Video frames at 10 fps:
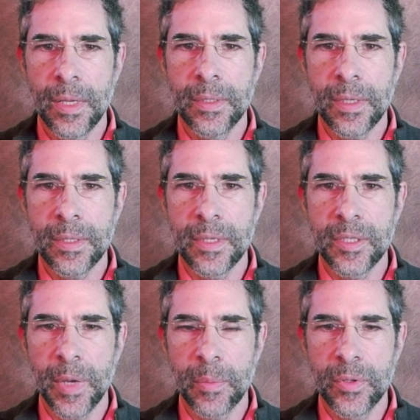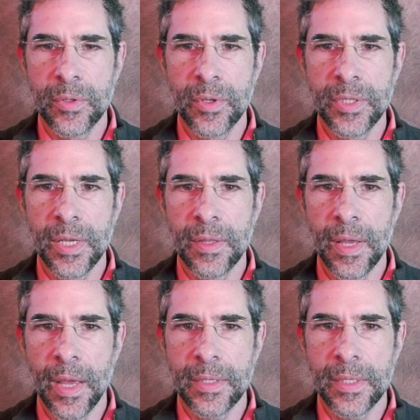It does this by producing
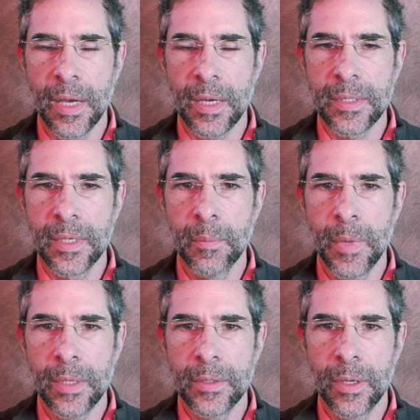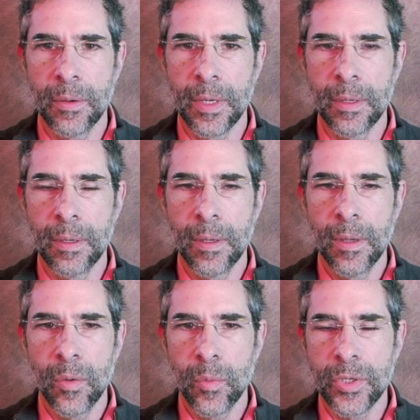the antioxidant melatonin,
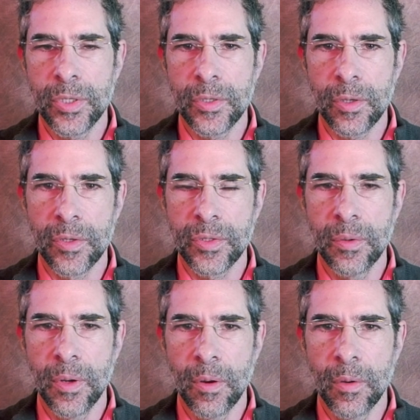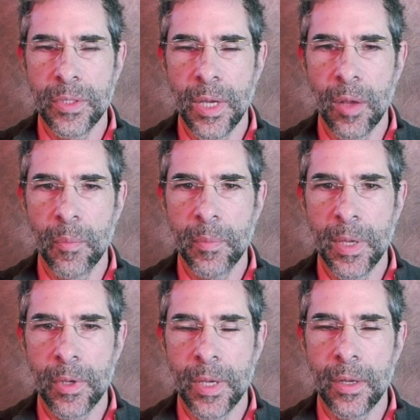which is also known to help
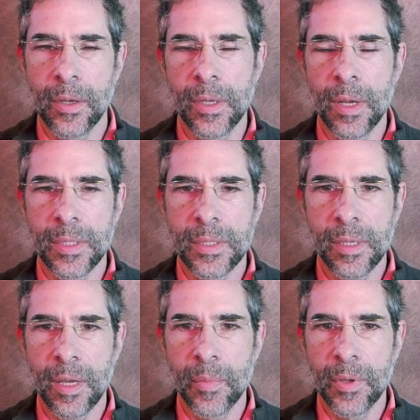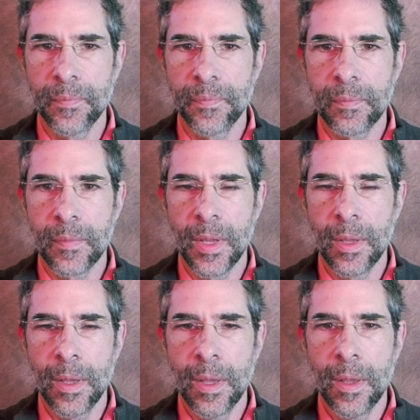people get a good night's sleep.
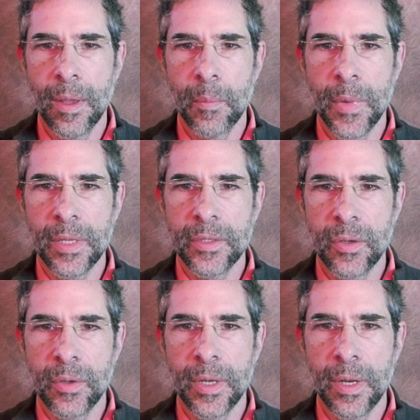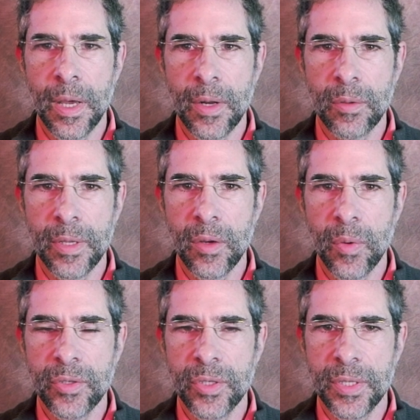Melatonin not only
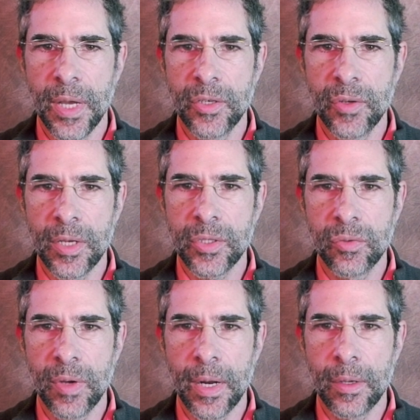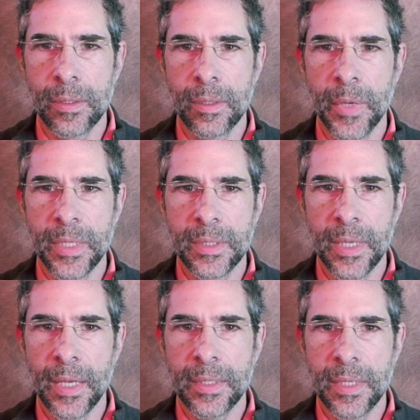quenches the hydroxyl radical, but
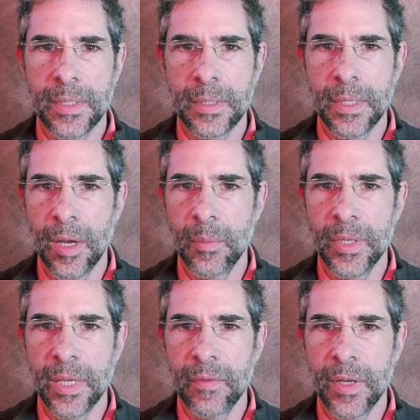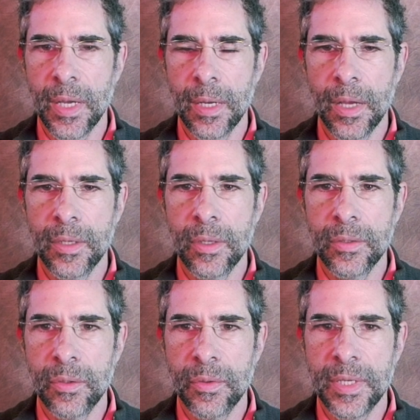scientists now believe it can
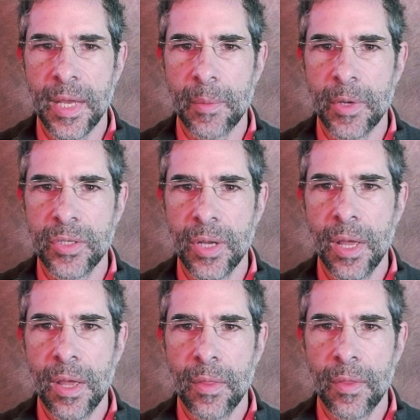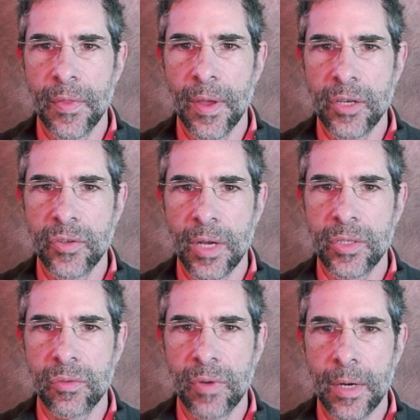undo the damage that the
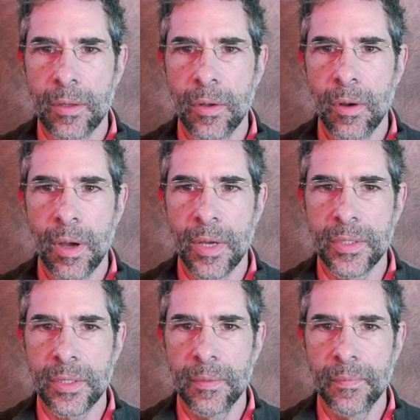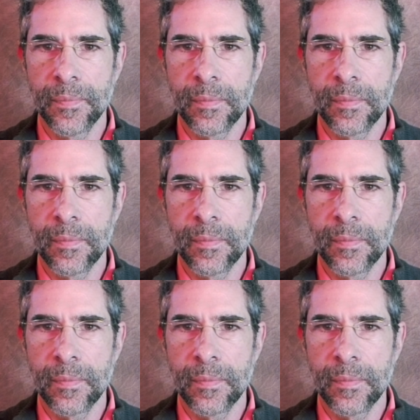hydroxyl radical caused.